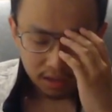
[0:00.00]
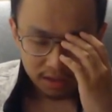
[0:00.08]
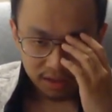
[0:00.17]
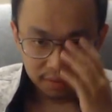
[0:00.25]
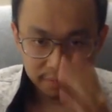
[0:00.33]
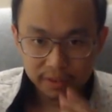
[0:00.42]

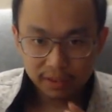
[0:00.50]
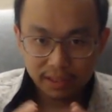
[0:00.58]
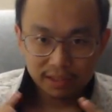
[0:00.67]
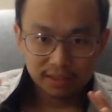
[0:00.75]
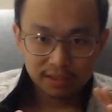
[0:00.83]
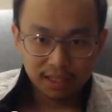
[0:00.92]
the ability
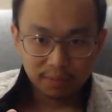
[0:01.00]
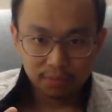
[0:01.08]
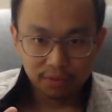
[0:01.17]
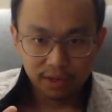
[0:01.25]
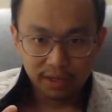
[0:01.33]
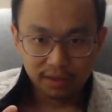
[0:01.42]
to
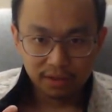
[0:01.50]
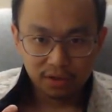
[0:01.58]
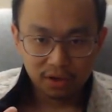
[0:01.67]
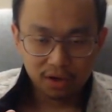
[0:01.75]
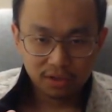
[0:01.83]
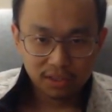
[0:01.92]
separate the
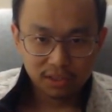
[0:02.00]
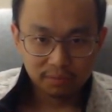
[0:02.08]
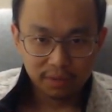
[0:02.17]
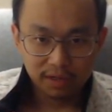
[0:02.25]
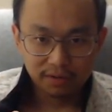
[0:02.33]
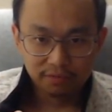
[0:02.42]
conscious
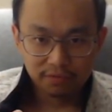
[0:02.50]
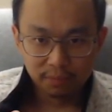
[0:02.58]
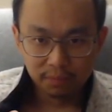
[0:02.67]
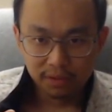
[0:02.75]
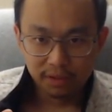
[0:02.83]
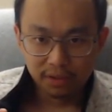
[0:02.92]
mind from
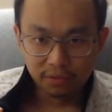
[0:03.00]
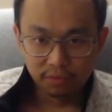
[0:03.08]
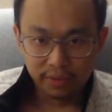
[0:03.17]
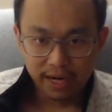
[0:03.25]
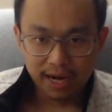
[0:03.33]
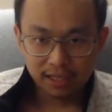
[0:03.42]
the
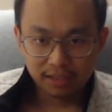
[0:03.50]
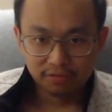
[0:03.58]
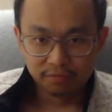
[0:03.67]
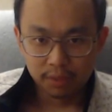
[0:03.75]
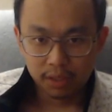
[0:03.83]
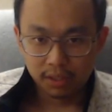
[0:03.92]
reactive
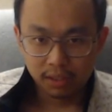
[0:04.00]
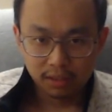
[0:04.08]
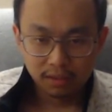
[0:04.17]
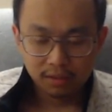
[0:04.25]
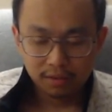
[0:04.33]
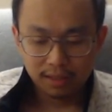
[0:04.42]
body,
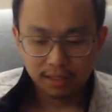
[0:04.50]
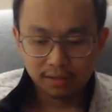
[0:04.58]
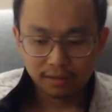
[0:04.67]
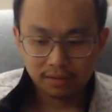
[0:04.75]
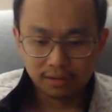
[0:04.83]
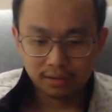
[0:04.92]
that
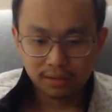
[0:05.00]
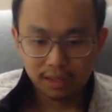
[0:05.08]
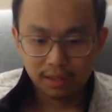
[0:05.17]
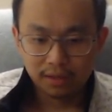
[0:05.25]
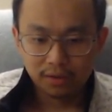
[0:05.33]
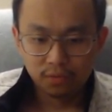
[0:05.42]
is to
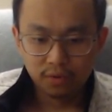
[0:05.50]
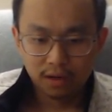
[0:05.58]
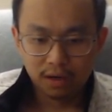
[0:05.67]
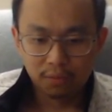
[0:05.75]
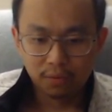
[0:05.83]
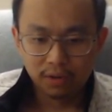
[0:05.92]
say,
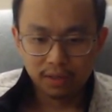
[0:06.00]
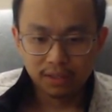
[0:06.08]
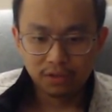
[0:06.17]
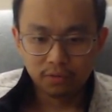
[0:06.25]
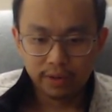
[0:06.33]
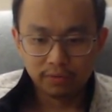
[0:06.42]
our
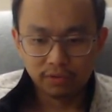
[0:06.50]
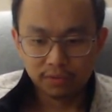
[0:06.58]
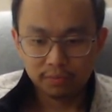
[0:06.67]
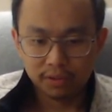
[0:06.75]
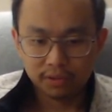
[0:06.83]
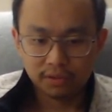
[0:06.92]
ingrained
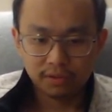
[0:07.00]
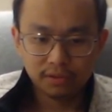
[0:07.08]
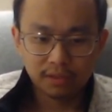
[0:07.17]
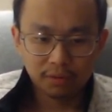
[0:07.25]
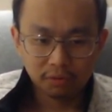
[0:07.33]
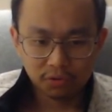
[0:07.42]
responses,
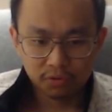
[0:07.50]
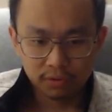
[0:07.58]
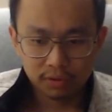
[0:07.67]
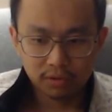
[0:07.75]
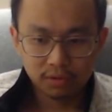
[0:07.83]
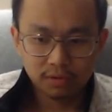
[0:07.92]
our
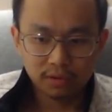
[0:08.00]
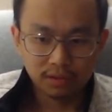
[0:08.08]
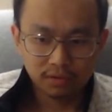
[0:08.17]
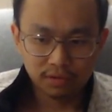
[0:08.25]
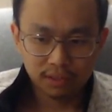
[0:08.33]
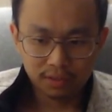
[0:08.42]
triggers,
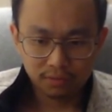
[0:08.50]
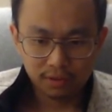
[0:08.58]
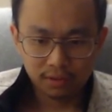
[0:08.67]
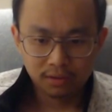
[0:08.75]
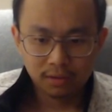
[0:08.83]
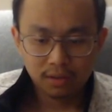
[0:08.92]

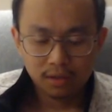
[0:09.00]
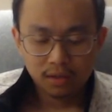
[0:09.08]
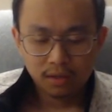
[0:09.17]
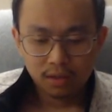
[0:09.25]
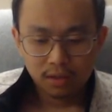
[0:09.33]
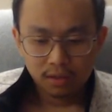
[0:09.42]
etc.,
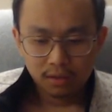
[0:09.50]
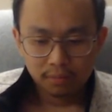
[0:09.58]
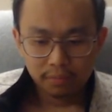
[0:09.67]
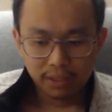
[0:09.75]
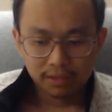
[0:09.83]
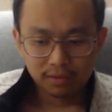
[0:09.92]

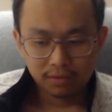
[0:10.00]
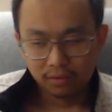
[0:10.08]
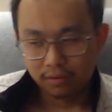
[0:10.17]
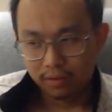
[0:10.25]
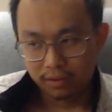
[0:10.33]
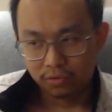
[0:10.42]

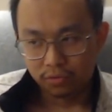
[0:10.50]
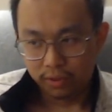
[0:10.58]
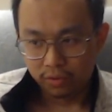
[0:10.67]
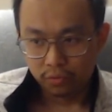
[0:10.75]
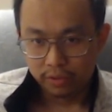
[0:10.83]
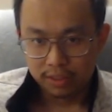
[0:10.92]

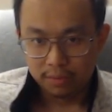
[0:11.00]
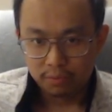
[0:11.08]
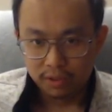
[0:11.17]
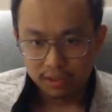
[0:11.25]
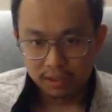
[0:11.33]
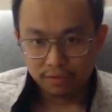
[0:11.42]
is what
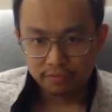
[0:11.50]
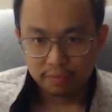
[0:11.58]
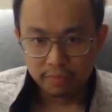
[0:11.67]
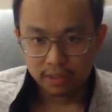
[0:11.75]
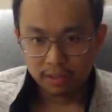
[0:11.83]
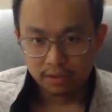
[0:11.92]
separates us from
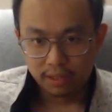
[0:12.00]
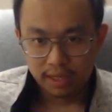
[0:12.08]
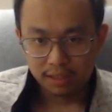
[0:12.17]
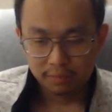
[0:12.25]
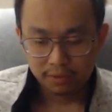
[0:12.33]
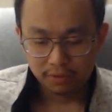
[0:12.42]
another animal.